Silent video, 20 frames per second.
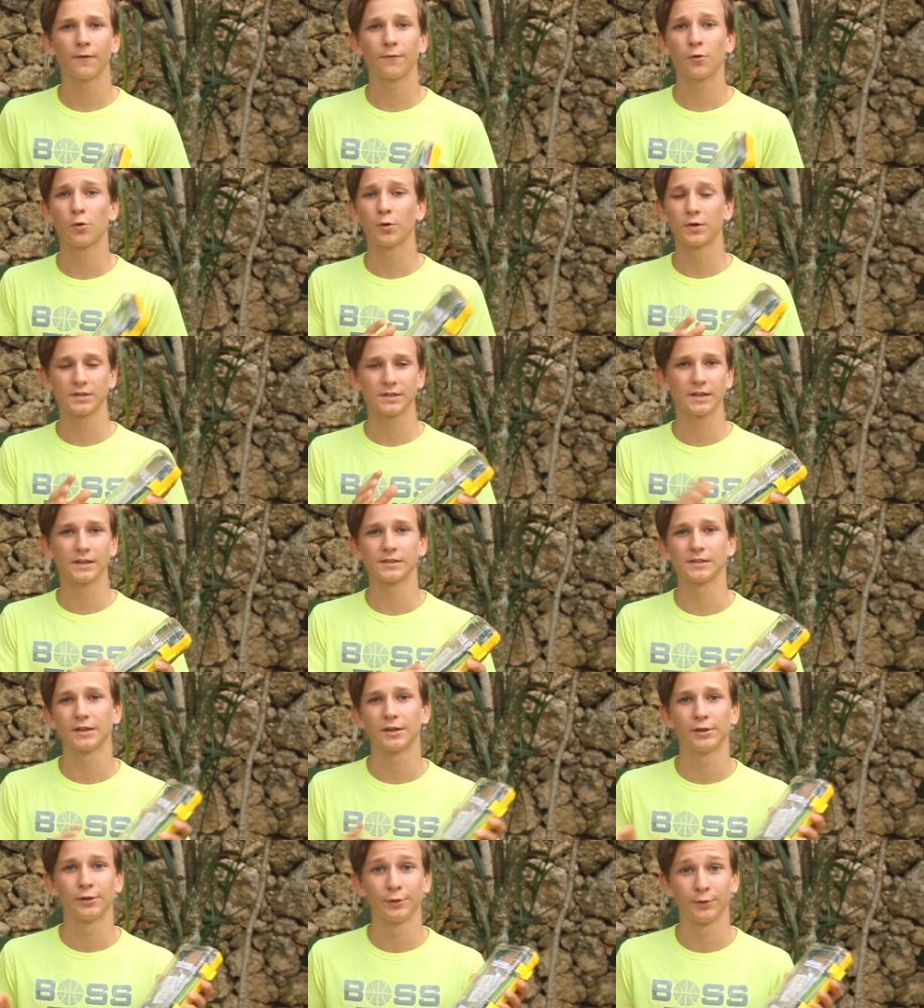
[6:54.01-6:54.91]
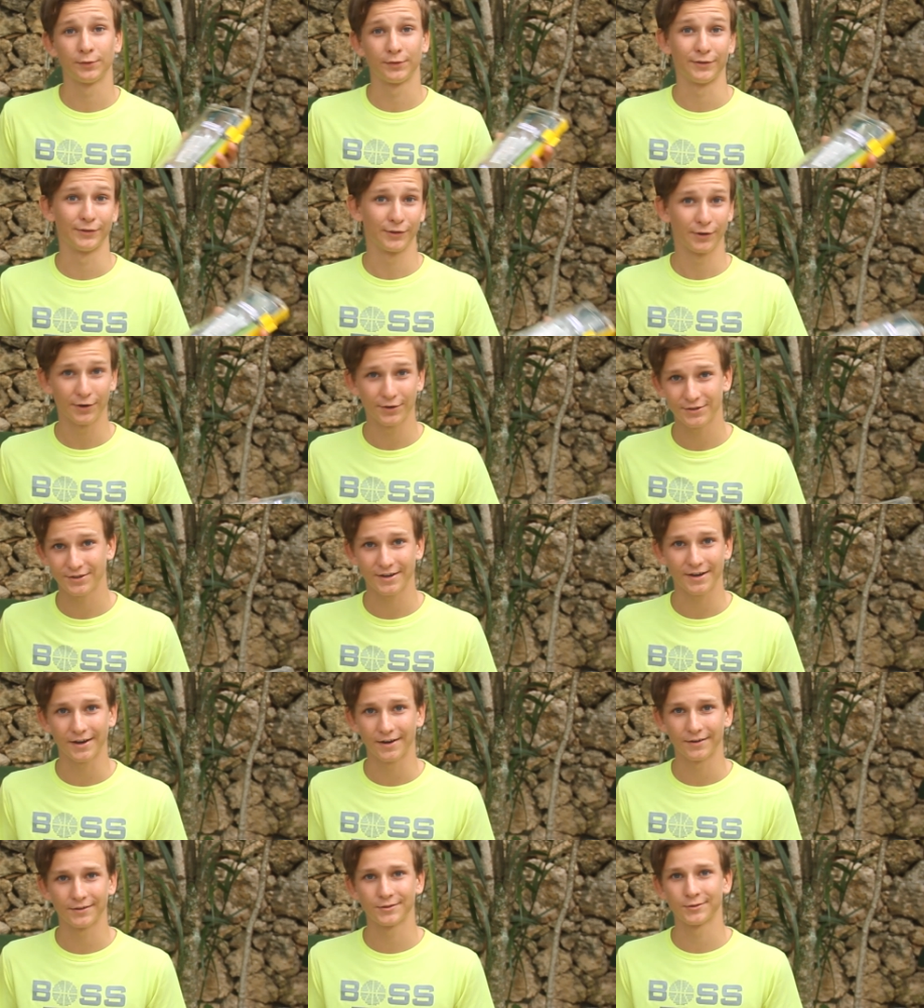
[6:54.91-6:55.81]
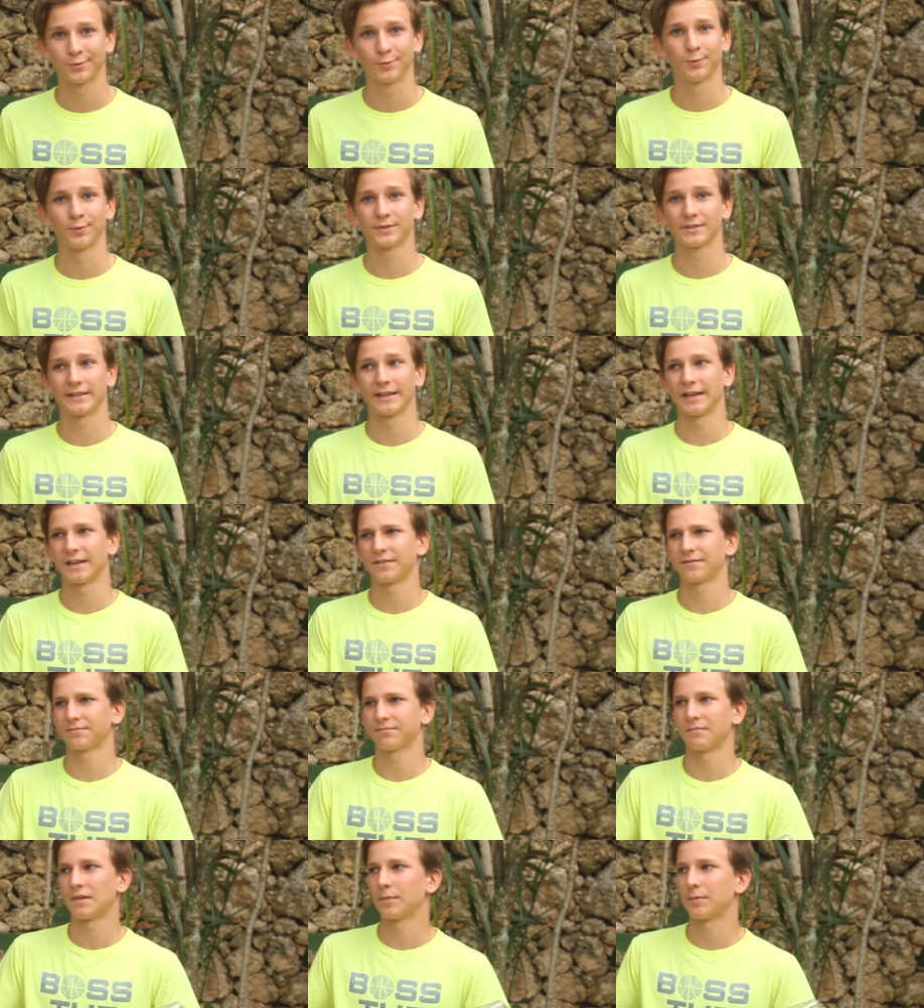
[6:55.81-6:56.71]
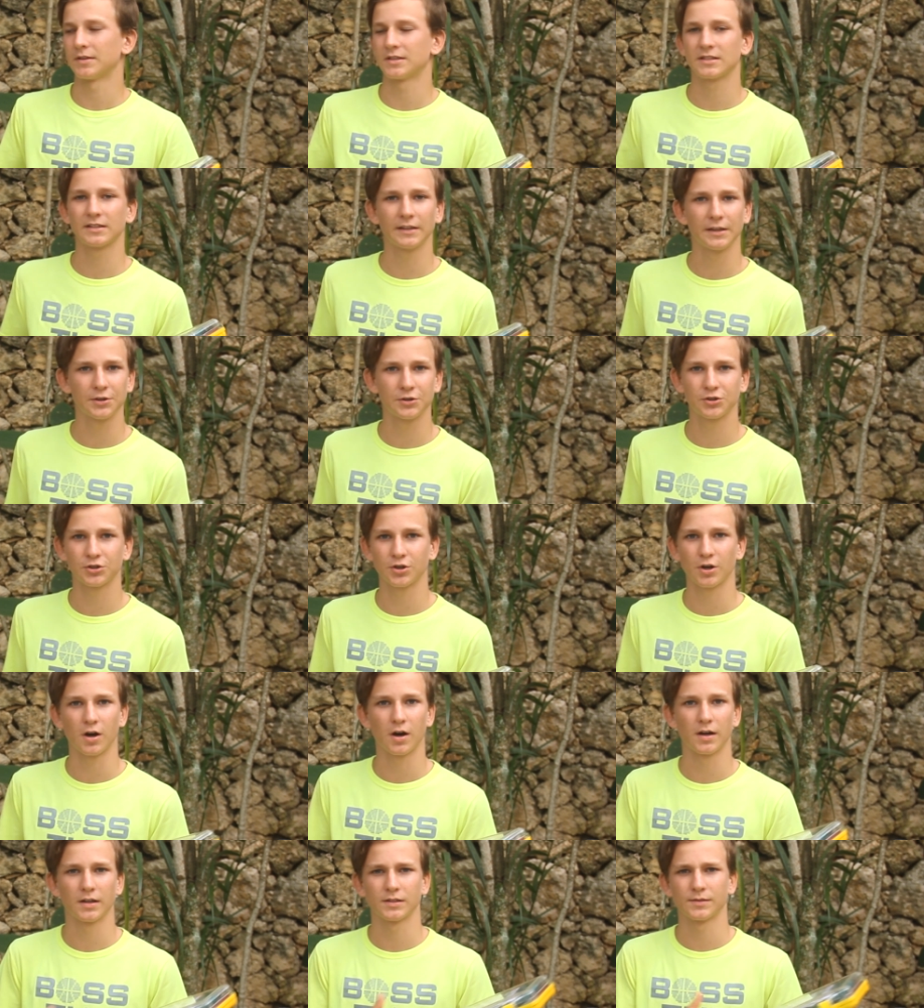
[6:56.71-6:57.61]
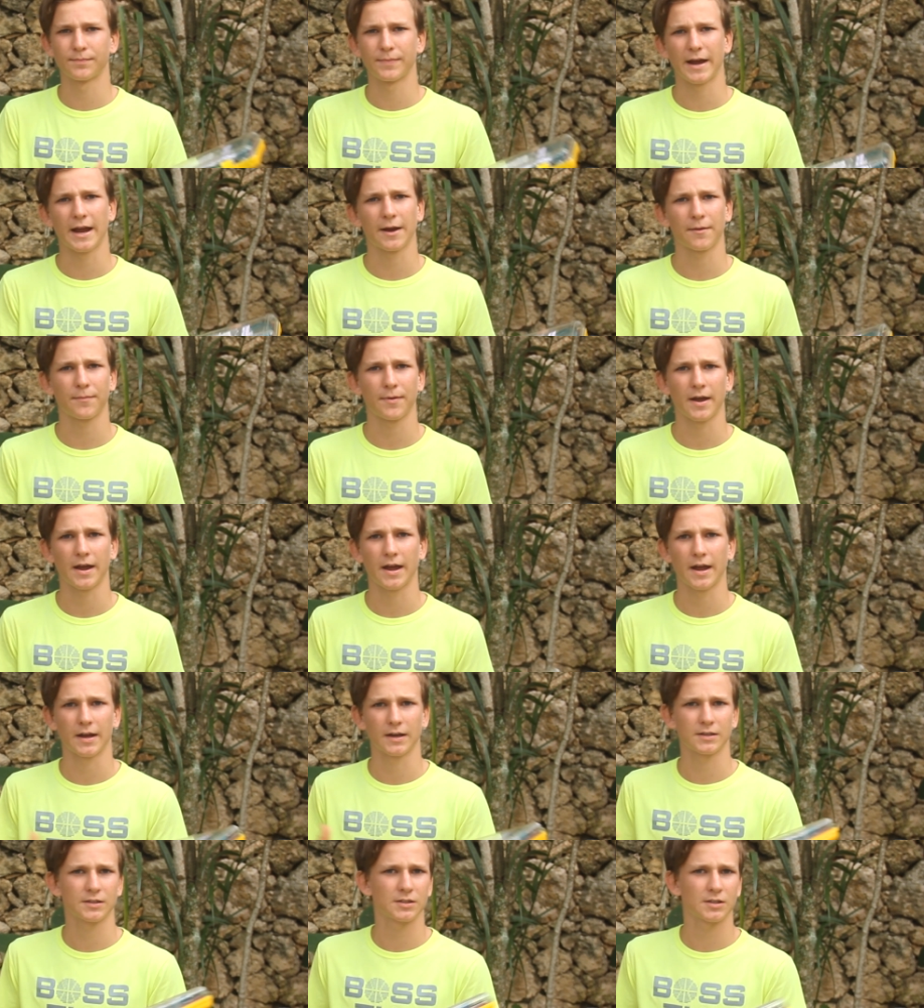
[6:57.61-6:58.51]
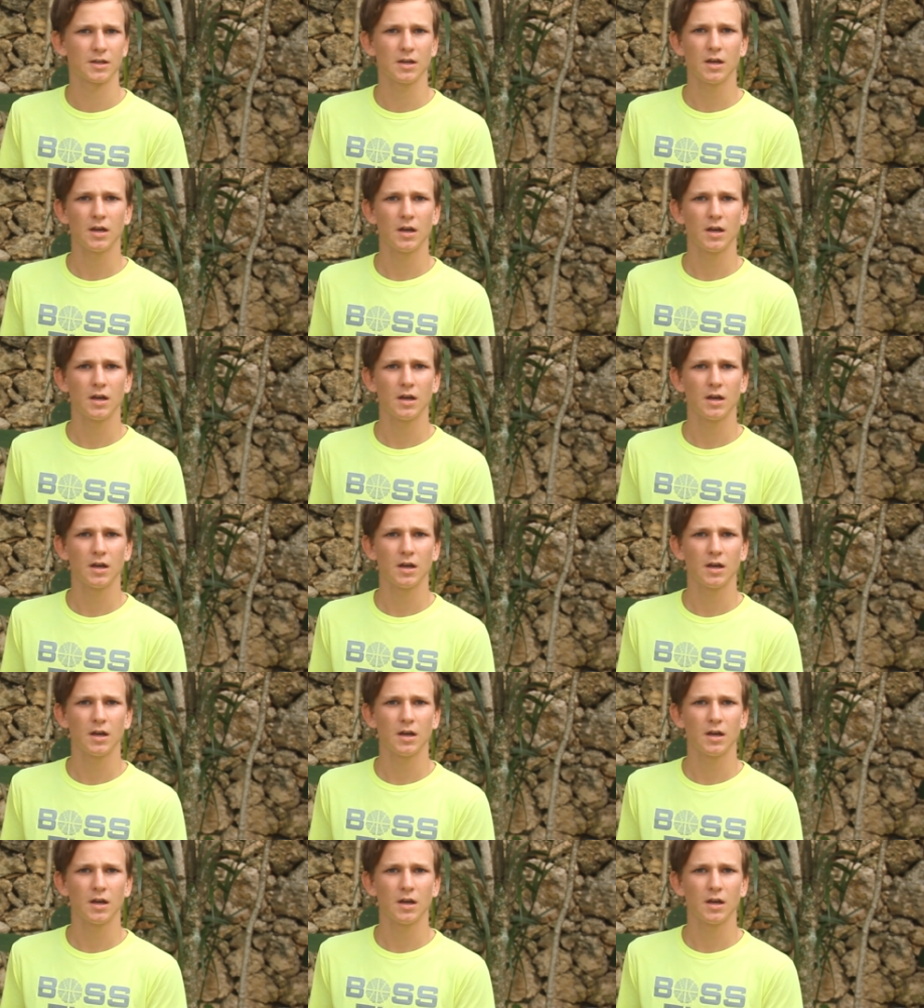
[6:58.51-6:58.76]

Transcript: Of course, doesn't include the larger kind of tools like maybe slingshots, backpacks,